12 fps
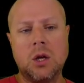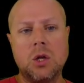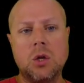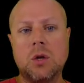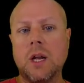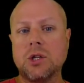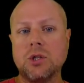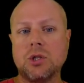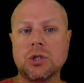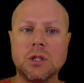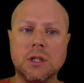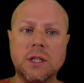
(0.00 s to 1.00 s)
you can actually
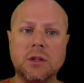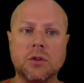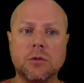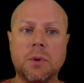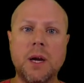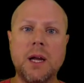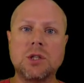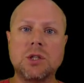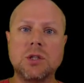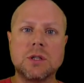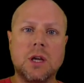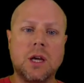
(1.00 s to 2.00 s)
just delete those
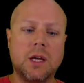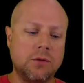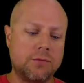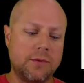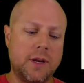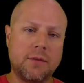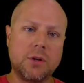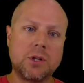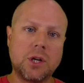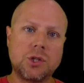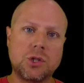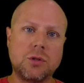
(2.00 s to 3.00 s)
branches and you've never
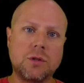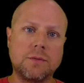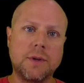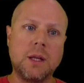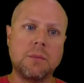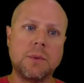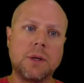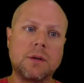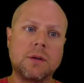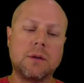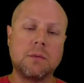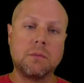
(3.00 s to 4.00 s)
touched your
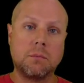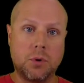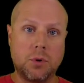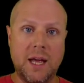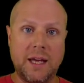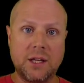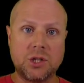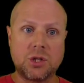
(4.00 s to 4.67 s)
development branch.